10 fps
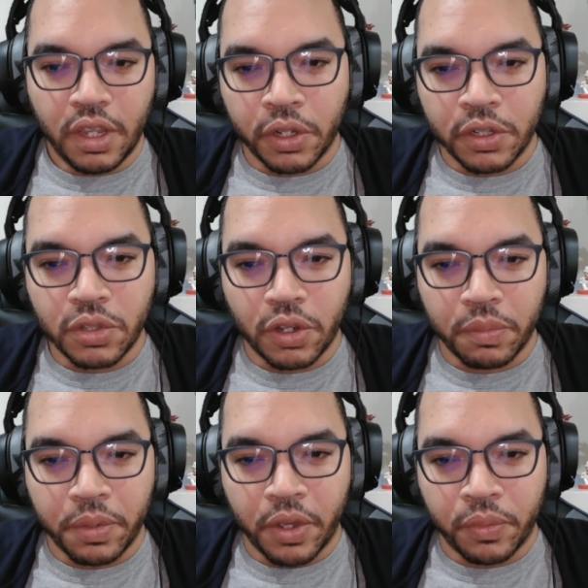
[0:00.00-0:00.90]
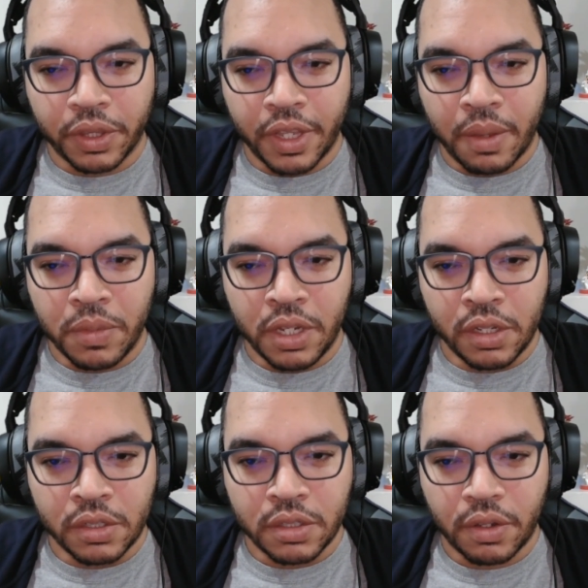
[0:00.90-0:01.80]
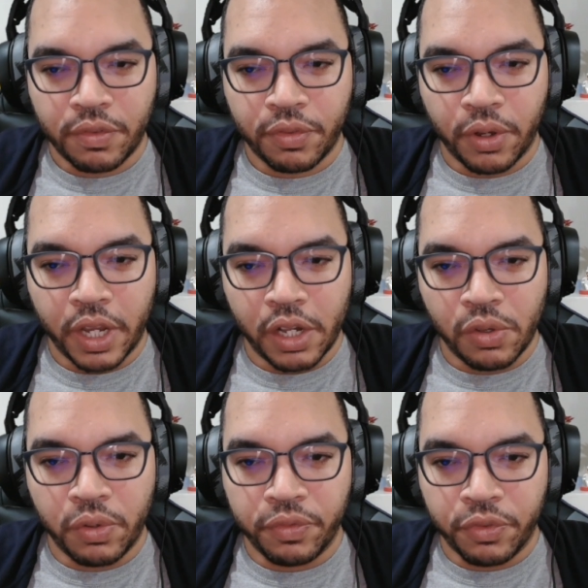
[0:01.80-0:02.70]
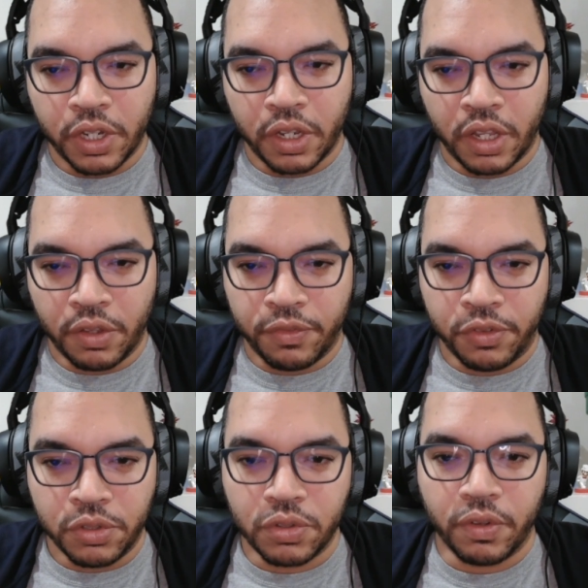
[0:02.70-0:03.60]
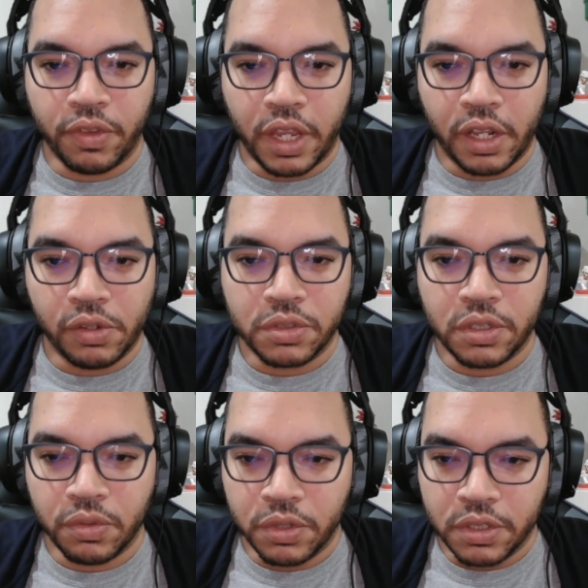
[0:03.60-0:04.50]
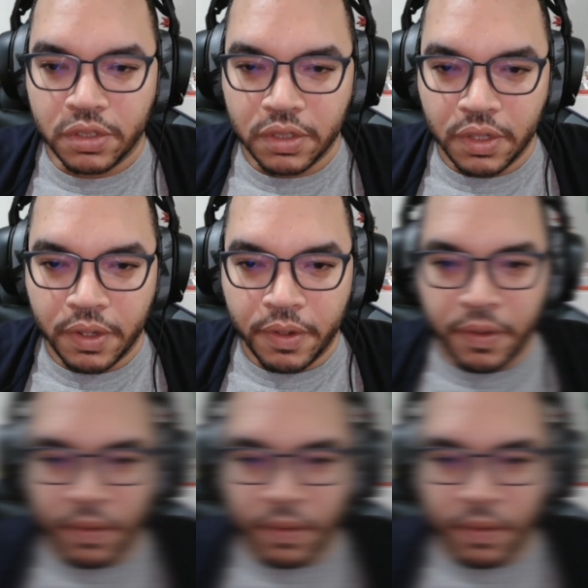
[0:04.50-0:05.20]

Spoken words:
and we're going to talk about what that means for Halo Infinite and the future of the Halo series.